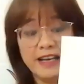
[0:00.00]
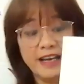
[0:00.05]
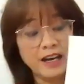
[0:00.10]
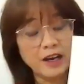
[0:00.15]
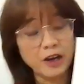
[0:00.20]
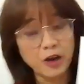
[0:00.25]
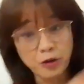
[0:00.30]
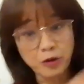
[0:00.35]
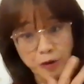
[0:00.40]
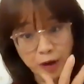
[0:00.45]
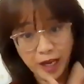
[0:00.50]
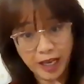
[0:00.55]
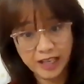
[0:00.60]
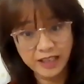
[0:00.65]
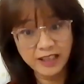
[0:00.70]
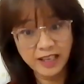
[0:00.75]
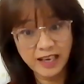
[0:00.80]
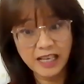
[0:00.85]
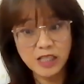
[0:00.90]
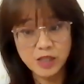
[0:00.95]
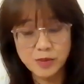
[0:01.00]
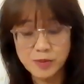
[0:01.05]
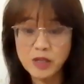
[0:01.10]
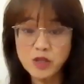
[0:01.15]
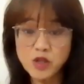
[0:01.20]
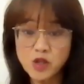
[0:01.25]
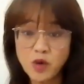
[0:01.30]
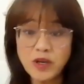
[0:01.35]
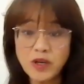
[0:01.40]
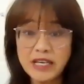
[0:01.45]
a crane,
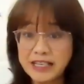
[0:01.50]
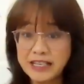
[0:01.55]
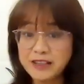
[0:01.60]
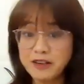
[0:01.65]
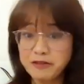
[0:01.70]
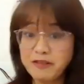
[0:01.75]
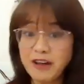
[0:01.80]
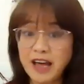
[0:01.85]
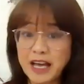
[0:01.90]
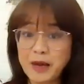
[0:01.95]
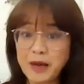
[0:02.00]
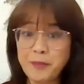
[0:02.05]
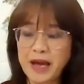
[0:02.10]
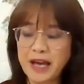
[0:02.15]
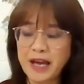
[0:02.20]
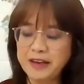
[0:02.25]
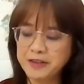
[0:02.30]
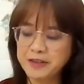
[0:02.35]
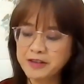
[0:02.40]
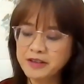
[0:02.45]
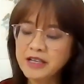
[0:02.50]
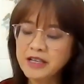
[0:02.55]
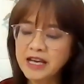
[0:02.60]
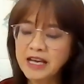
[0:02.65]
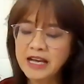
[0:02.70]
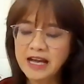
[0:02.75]
especially in the flying pattern,